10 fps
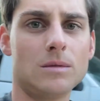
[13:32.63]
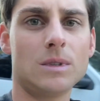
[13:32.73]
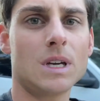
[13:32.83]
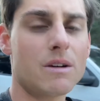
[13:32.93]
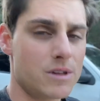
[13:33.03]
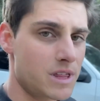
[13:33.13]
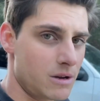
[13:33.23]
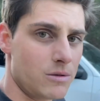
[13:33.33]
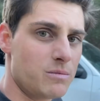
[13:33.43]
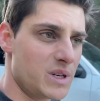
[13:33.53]

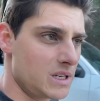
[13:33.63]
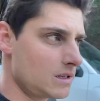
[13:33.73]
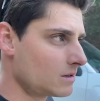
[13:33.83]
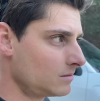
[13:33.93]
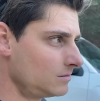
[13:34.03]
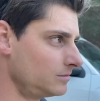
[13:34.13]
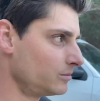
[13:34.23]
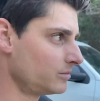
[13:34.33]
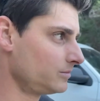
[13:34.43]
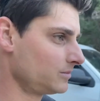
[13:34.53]
everything would be
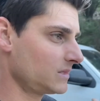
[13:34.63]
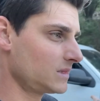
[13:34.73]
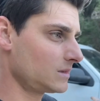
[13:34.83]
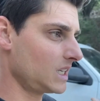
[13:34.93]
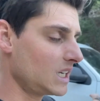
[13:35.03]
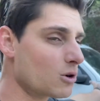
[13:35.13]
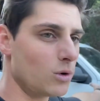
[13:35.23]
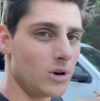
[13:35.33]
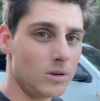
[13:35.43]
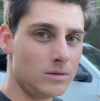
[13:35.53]

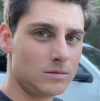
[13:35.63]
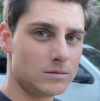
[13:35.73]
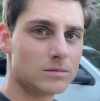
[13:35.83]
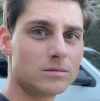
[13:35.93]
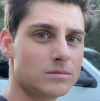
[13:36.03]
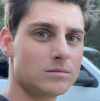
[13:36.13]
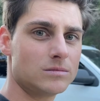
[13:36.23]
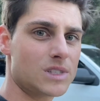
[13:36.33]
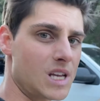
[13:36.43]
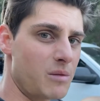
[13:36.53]
equal,
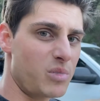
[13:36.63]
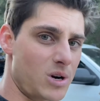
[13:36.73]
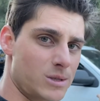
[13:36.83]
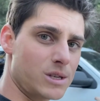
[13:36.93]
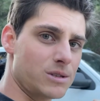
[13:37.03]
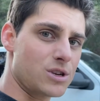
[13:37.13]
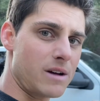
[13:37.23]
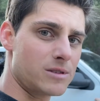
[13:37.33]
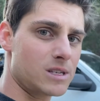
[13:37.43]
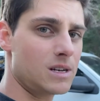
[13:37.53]
same parts on the
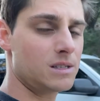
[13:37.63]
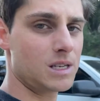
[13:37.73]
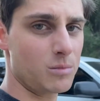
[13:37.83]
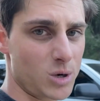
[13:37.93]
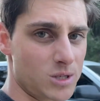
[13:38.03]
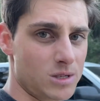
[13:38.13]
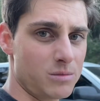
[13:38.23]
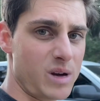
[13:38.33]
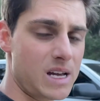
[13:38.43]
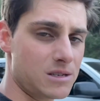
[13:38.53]
driver's side, same parts on the
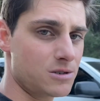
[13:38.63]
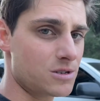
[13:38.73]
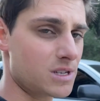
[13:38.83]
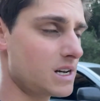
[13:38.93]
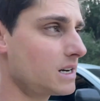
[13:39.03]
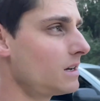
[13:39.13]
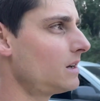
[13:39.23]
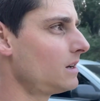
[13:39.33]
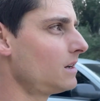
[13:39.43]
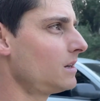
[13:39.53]
passenger side,
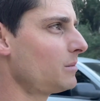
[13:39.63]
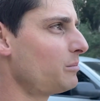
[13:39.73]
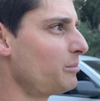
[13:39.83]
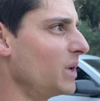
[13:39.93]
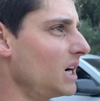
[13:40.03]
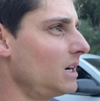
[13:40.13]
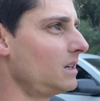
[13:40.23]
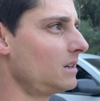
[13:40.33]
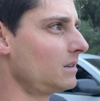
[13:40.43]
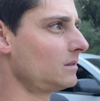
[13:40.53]
but
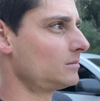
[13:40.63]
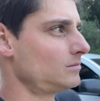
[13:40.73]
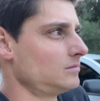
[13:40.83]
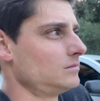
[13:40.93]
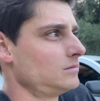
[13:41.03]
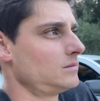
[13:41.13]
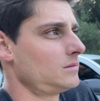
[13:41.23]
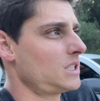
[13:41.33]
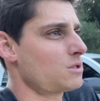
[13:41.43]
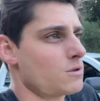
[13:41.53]

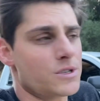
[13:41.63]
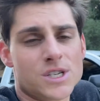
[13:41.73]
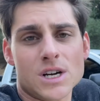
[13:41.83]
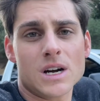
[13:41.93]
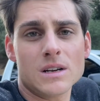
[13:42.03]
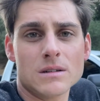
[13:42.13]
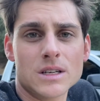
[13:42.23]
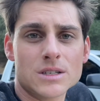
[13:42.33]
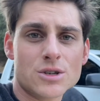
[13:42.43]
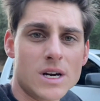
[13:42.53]
it's worth a shot
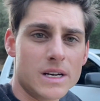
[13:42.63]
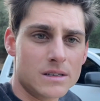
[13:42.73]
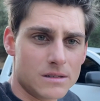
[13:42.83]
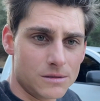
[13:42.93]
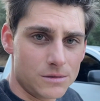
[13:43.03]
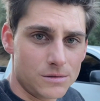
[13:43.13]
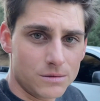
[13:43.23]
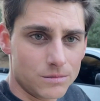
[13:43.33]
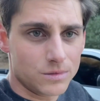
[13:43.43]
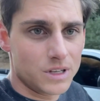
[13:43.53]
in trying to
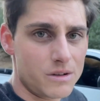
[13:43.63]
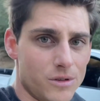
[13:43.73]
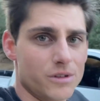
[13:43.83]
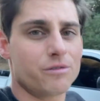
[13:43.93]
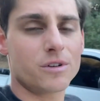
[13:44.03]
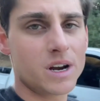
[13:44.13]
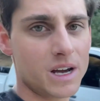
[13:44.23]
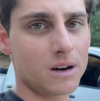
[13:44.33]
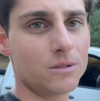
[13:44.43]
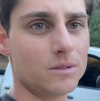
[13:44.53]
level the front
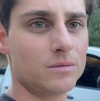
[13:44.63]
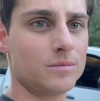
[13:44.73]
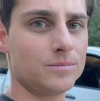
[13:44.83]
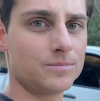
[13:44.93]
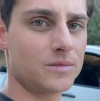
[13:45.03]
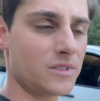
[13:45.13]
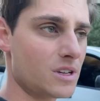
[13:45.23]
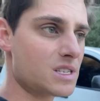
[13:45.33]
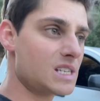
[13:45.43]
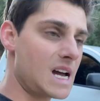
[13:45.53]
out
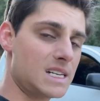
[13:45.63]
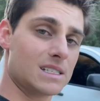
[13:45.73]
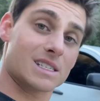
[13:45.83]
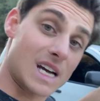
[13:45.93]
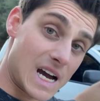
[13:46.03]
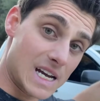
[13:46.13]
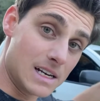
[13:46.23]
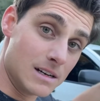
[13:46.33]
side to side.